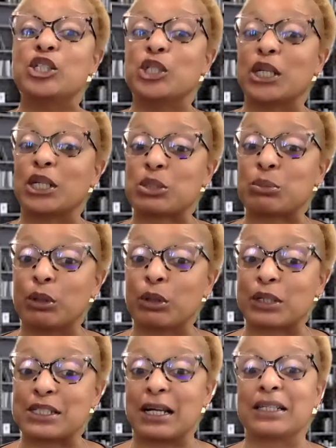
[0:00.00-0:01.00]
Janice
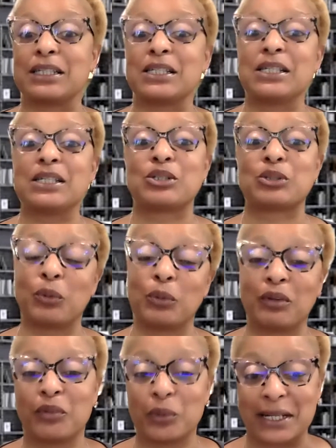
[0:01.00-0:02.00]
Mirakatani School
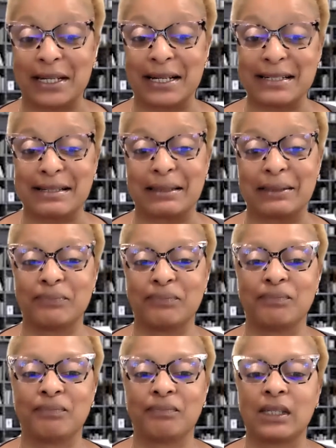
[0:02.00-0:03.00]
of Organizing.
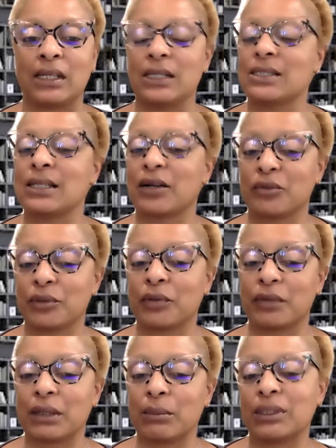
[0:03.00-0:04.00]
It's not a real
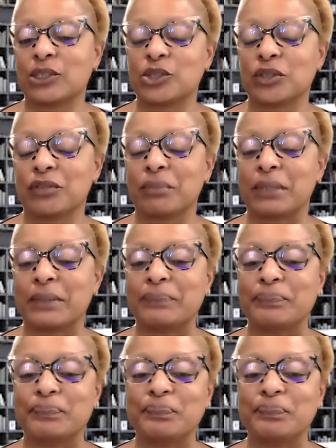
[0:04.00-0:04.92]
thing, but it should have been.